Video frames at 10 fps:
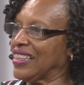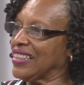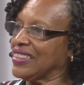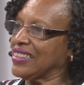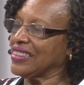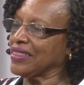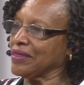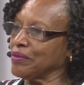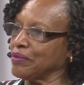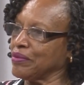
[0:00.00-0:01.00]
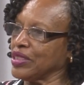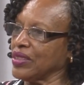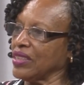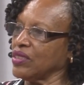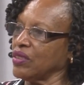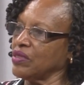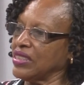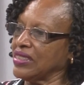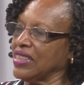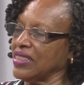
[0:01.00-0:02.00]
And so that's
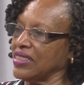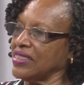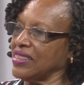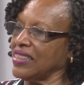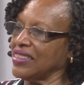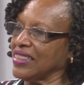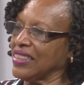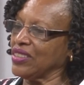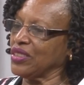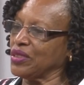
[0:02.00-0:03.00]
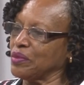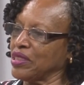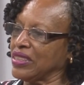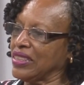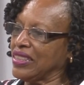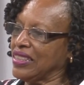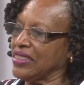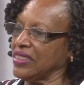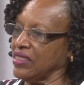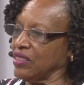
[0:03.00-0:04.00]
already kind of set against you, but
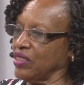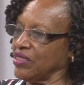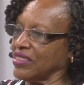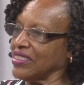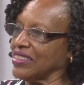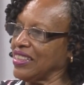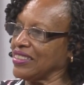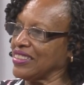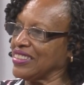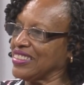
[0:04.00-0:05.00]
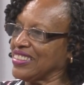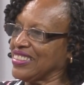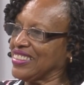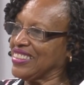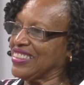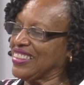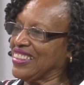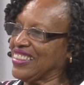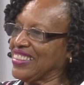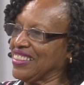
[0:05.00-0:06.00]
still you're a success.
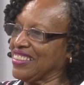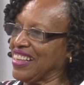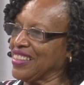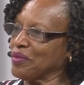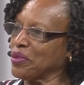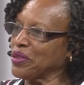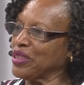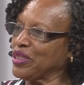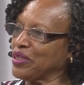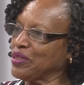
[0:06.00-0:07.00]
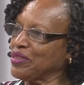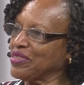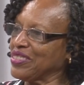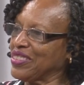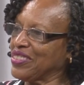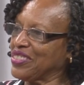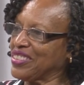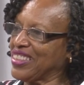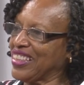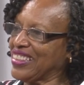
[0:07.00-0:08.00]
And I applaud you for
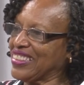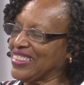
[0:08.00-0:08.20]
that.